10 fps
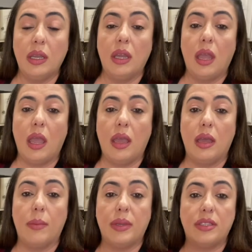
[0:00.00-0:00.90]

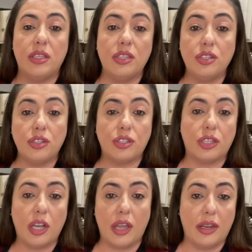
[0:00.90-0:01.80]
It's easier to
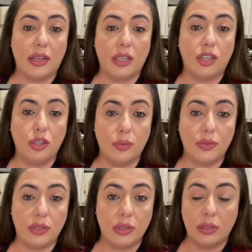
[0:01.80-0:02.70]
cut it in cubes,
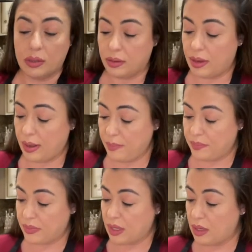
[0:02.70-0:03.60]
okay?
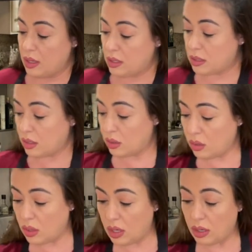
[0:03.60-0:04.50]

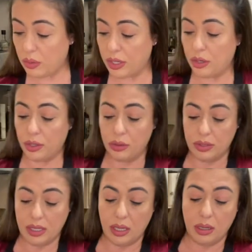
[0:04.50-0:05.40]
So when you're
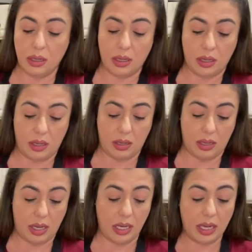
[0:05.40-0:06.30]
using
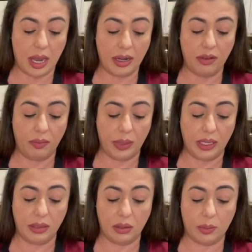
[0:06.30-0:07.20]
any kind of
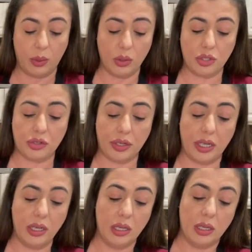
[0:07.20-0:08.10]
meat or
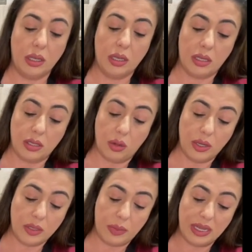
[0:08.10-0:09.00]
poultry, it's
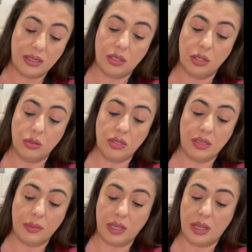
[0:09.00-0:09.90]
always best to use
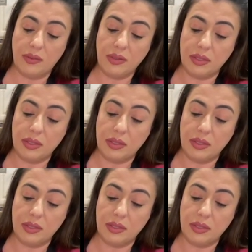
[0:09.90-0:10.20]
some gloves.